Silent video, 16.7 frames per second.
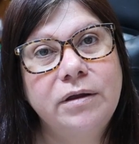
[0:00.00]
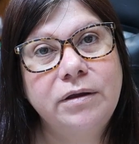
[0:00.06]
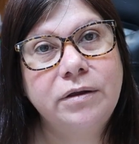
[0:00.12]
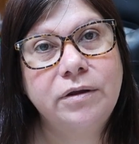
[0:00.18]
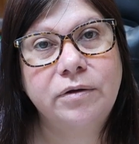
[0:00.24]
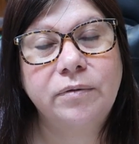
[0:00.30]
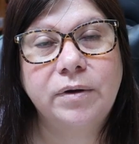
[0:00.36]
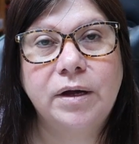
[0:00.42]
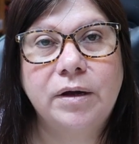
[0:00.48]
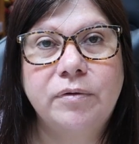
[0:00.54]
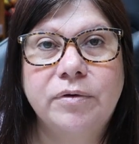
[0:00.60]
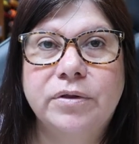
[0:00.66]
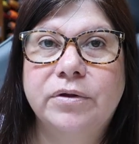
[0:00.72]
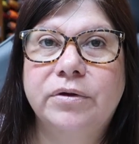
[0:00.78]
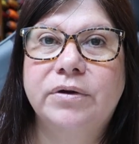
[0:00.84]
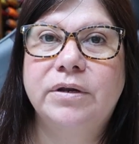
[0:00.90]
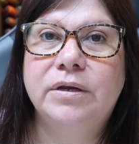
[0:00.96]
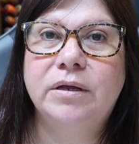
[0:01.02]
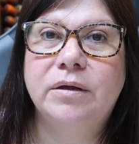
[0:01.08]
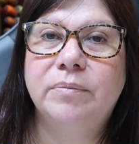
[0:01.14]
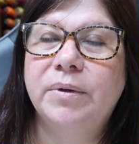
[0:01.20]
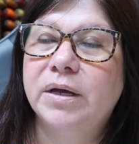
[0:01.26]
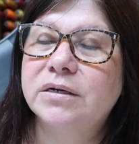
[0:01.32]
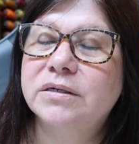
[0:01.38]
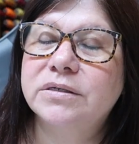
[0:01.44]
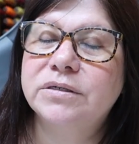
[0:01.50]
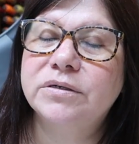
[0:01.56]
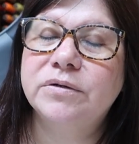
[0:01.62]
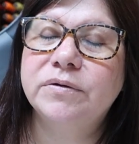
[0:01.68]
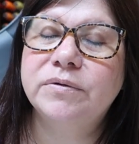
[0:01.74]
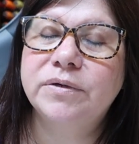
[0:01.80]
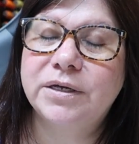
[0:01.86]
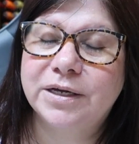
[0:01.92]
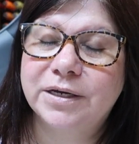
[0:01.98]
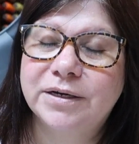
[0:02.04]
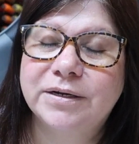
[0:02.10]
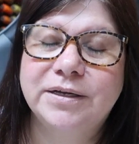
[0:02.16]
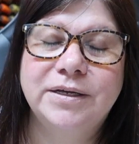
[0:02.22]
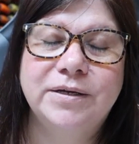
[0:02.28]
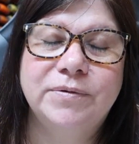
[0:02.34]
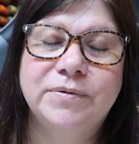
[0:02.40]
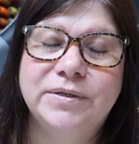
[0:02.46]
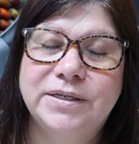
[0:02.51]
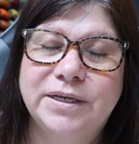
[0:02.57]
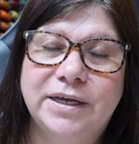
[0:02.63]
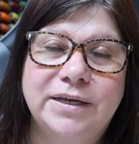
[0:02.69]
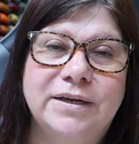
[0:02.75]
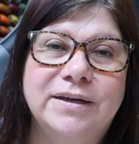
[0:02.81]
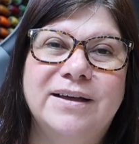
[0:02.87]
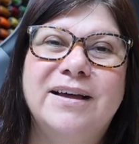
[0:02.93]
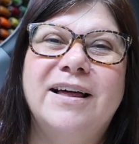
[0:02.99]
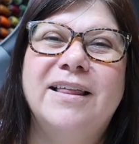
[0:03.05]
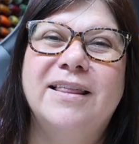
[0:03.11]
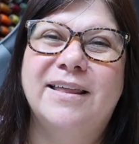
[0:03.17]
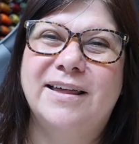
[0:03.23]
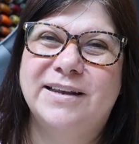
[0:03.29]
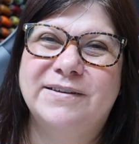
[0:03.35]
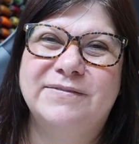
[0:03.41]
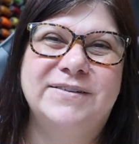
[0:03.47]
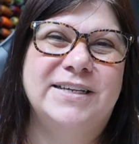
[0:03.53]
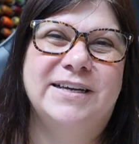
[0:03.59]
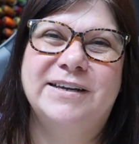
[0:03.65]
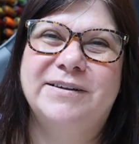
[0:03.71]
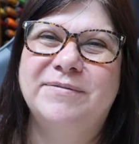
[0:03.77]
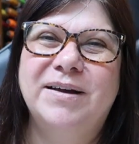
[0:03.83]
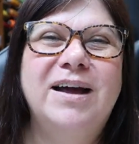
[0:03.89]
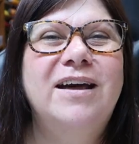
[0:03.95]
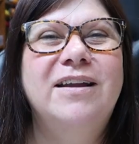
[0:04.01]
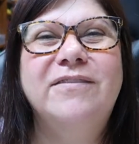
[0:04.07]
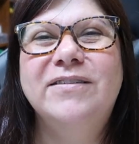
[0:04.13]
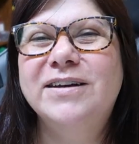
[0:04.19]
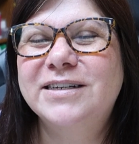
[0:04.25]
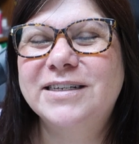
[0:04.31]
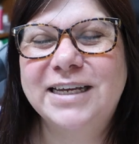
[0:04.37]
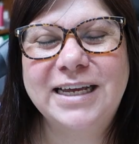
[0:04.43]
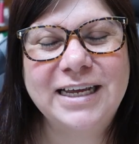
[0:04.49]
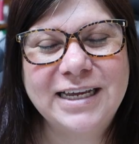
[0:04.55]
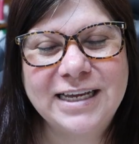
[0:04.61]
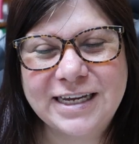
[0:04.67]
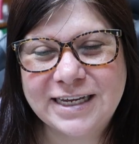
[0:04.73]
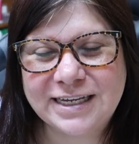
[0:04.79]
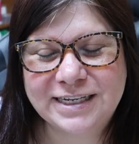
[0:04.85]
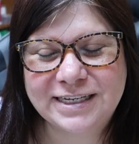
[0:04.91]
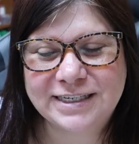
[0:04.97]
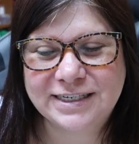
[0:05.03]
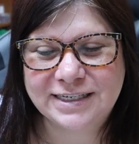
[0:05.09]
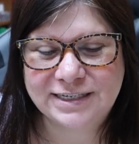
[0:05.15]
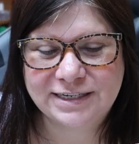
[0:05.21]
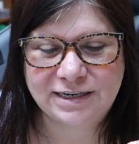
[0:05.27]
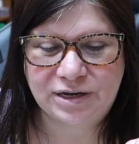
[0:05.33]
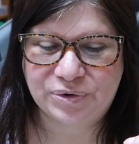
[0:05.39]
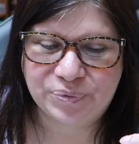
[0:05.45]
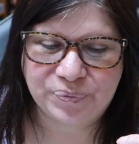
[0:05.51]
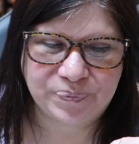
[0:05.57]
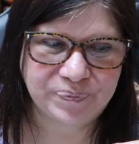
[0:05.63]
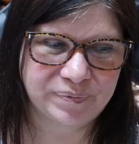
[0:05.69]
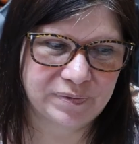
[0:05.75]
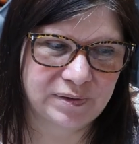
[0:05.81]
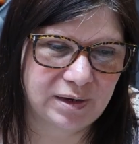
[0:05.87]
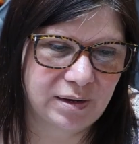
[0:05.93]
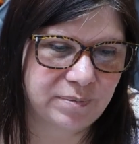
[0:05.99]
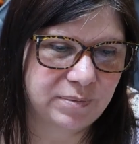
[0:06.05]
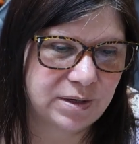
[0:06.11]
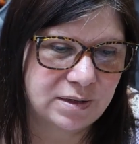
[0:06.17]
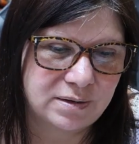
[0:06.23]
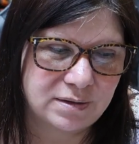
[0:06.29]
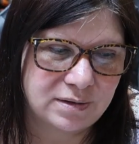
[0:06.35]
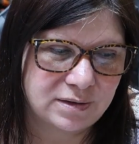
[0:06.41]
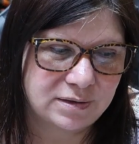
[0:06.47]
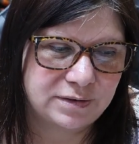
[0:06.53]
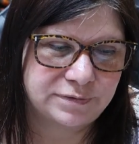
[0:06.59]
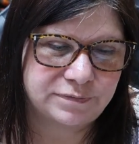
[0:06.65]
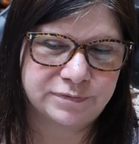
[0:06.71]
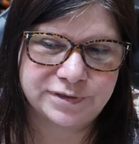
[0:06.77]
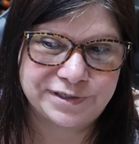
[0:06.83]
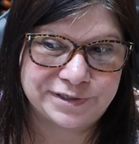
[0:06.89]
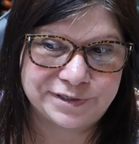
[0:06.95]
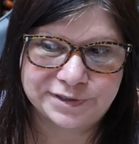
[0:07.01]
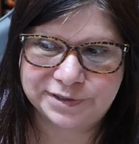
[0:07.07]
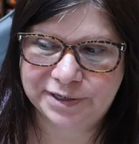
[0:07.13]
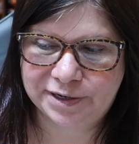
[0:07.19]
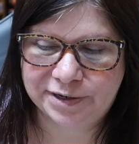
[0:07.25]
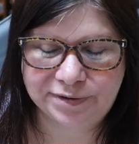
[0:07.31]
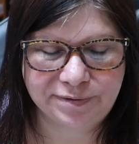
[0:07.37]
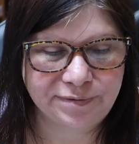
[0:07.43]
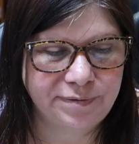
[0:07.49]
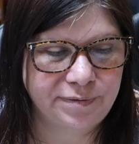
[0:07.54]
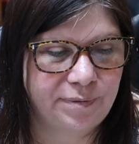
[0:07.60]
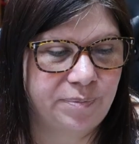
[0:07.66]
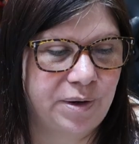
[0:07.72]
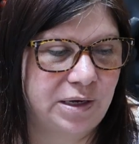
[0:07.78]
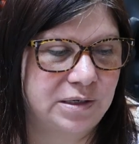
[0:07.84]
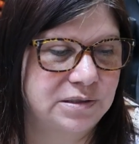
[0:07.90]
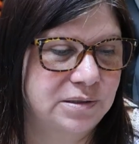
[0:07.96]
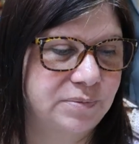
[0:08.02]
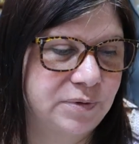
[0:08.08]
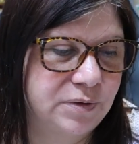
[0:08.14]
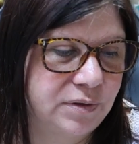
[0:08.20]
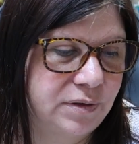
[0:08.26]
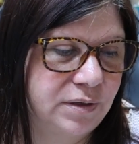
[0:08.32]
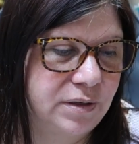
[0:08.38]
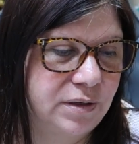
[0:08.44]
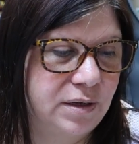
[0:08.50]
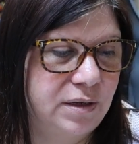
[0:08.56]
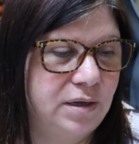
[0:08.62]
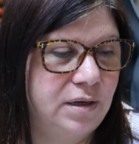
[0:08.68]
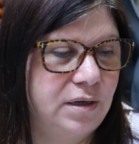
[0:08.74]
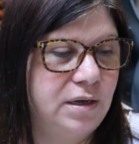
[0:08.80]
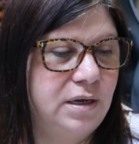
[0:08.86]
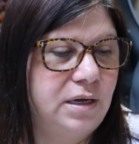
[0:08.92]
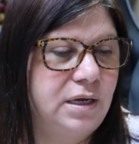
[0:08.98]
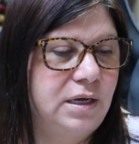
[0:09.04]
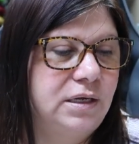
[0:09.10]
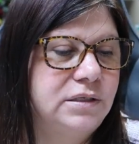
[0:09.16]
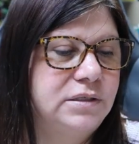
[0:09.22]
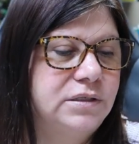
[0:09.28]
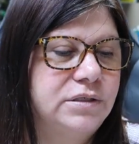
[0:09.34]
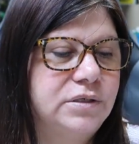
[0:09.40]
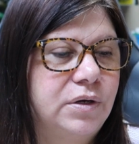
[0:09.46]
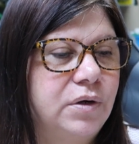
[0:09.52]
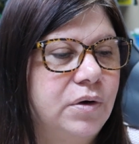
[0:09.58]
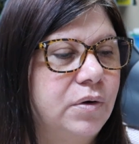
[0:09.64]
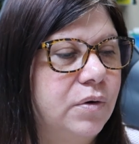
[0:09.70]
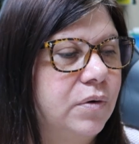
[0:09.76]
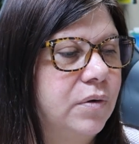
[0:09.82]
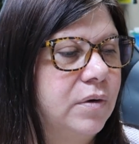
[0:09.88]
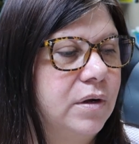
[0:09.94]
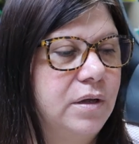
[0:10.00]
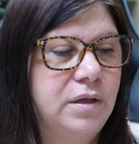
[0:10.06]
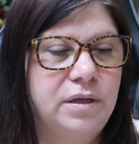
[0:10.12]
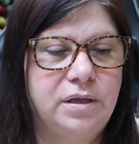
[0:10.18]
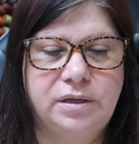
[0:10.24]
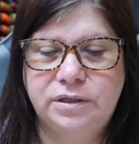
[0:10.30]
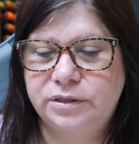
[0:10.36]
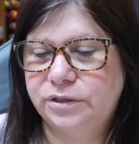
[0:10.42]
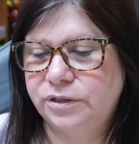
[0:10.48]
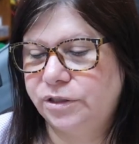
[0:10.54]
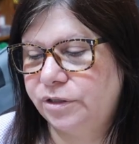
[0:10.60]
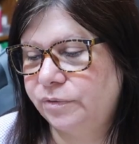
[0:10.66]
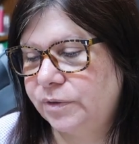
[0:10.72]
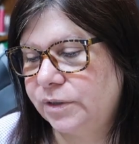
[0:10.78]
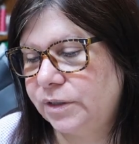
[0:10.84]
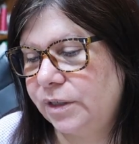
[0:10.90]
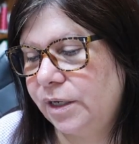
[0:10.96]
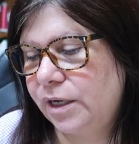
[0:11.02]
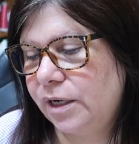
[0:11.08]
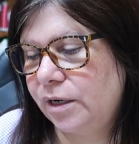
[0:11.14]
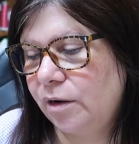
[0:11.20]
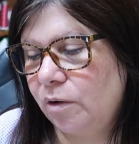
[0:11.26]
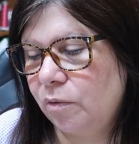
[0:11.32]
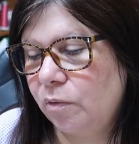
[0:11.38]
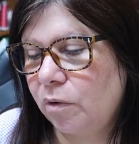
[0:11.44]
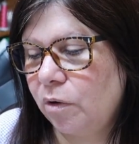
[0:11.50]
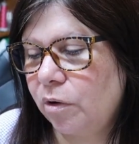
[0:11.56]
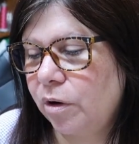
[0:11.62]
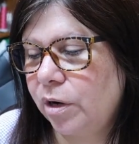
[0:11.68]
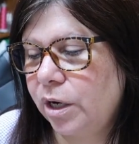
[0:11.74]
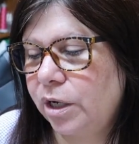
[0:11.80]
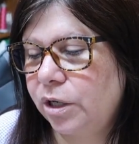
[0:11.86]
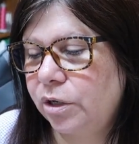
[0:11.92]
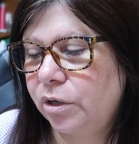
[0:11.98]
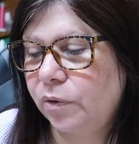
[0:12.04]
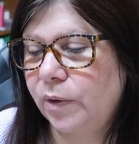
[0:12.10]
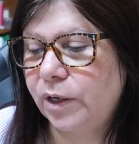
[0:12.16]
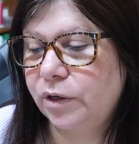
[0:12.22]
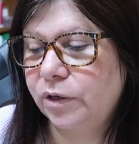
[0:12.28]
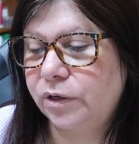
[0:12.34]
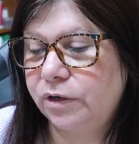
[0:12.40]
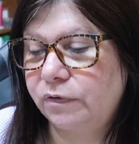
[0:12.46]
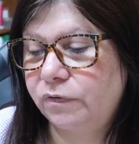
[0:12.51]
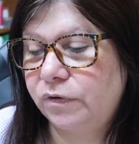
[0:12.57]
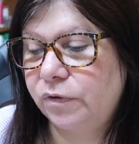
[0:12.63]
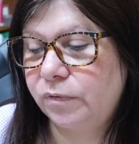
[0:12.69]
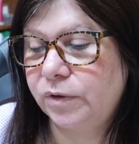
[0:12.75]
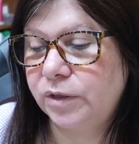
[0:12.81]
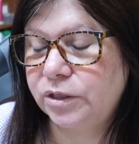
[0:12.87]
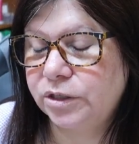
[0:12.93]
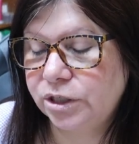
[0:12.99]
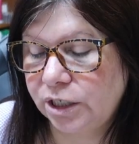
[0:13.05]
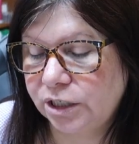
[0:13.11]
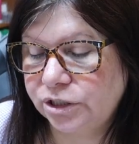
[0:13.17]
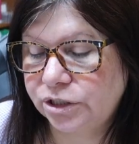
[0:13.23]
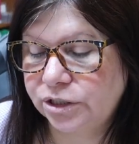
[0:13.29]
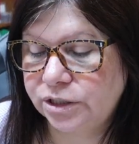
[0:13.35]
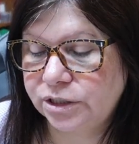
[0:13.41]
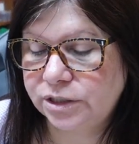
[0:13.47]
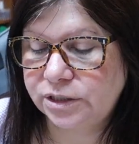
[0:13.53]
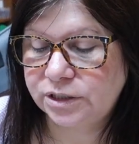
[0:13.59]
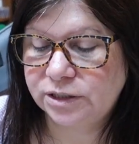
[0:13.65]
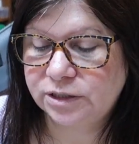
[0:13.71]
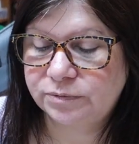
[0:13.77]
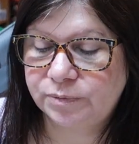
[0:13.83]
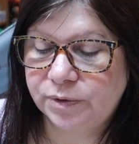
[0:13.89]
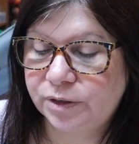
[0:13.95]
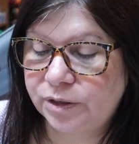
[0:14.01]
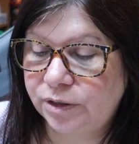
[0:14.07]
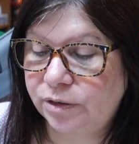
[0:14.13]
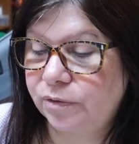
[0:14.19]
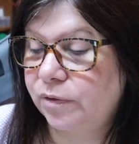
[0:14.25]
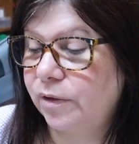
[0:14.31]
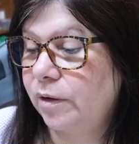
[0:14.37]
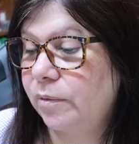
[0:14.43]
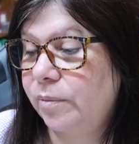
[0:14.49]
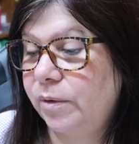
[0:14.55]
you know, hour 30 to get back. So yeah, it would take a lot of time out of our day, and no, I mean, it was just not possible. And so she was like, or, you know, I could give you injections, but you know, that